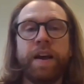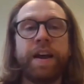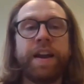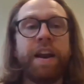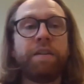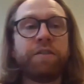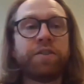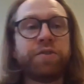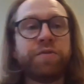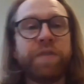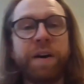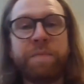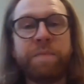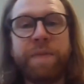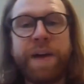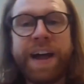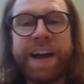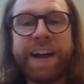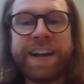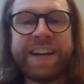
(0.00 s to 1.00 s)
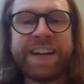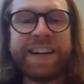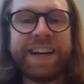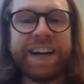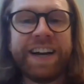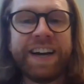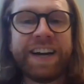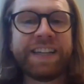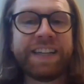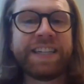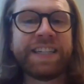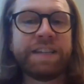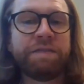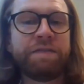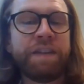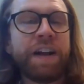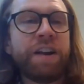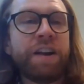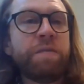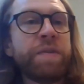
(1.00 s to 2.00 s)
Now, to unpack this
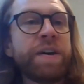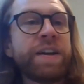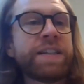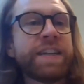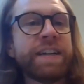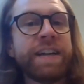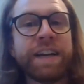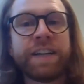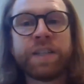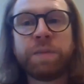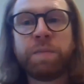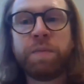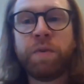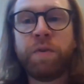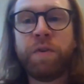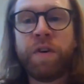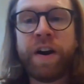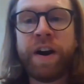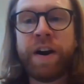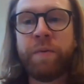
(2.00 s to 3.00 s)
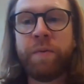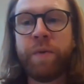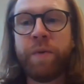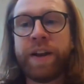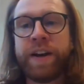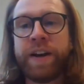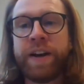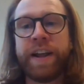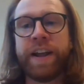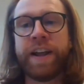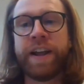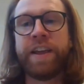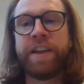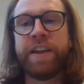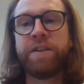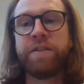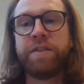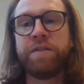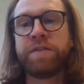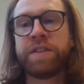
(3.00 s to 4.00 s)
development and explore whether the
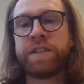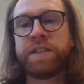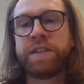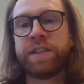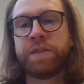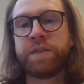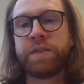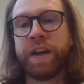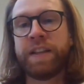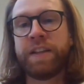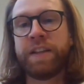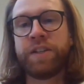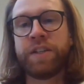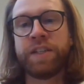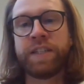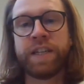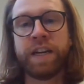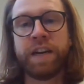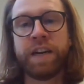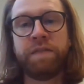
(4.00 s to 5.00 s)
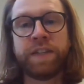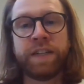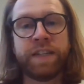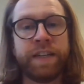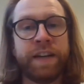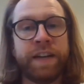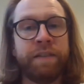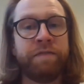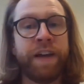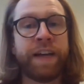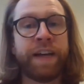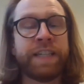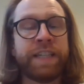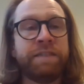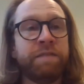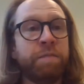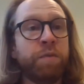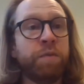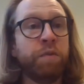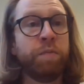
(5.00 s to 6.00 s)
EU's strategy serves as an
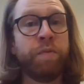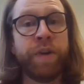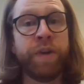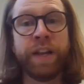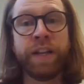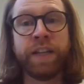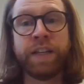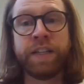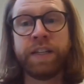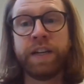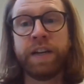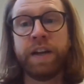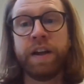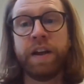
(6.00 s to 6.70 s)
effective blueprint